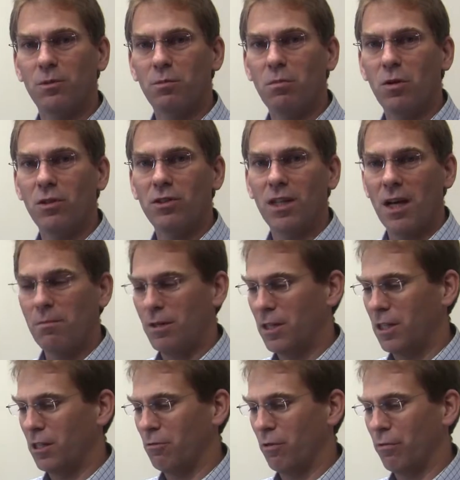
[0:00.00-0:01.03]
smoked salmon
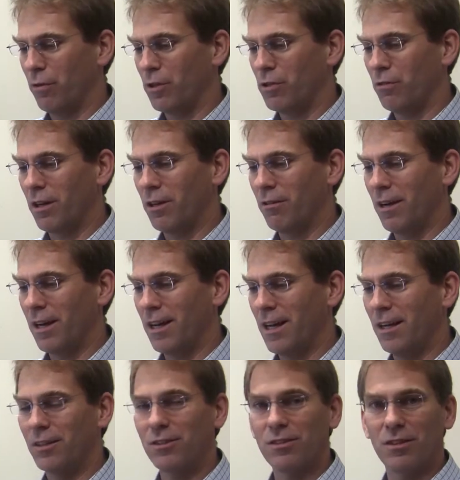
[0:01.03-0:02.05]
in the refrigerator right
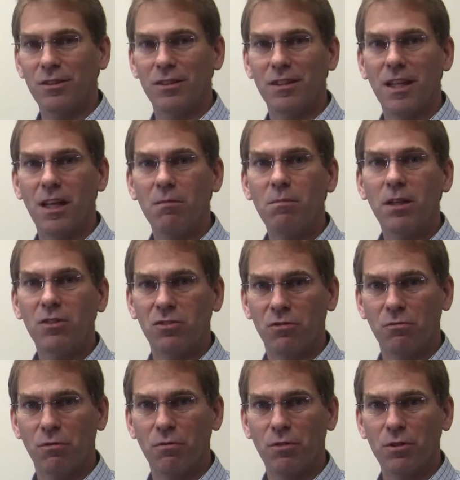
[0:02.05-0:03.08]
now, so that makes the
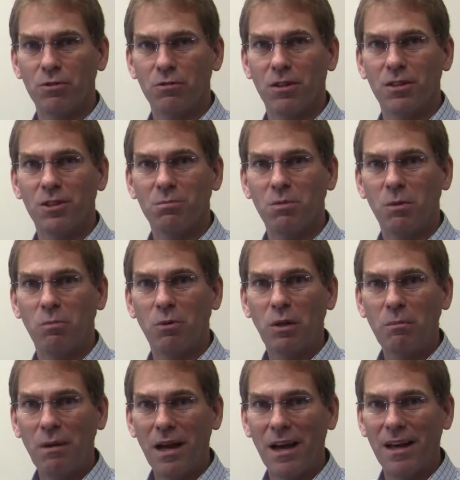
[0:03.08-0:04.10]
refrigerator smell
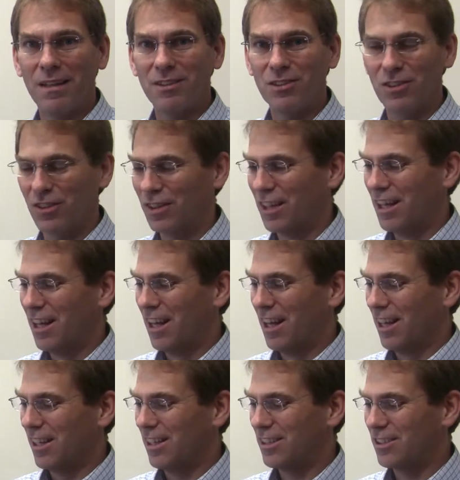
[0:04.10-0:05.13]
pretty bad. So
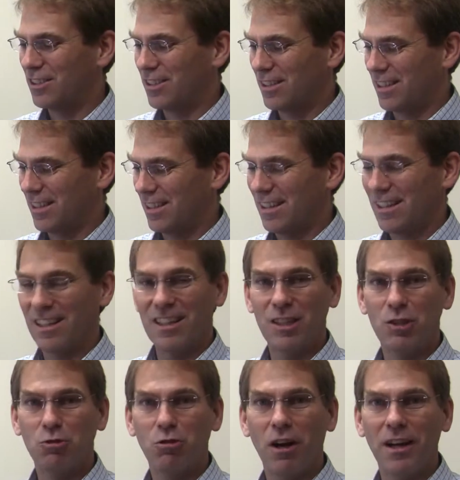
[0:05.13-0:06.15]
let's
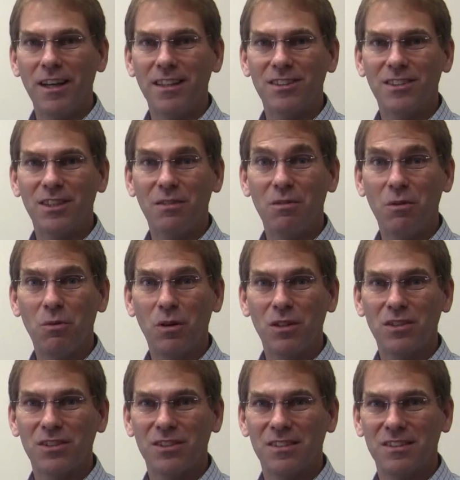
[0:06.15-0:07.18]
try it and see if it works.